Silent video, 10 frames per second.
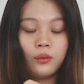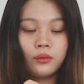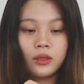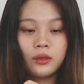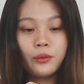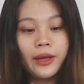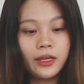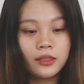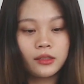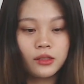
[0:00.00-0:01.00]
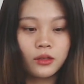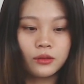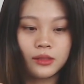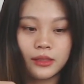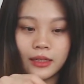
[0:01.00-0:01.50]
When we install
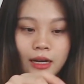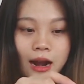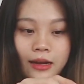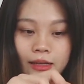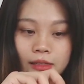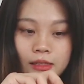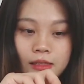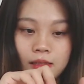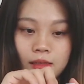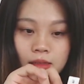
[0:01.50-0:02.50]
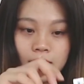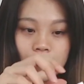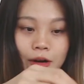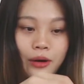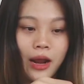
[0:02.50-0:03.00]
SIM card, its
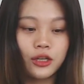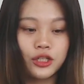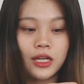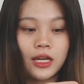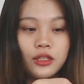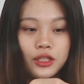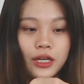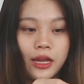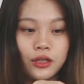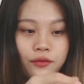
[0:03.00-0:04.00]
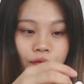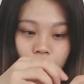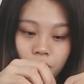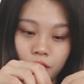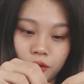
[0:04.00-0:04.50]
direction change
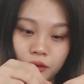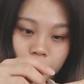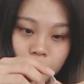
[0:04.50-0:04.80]
from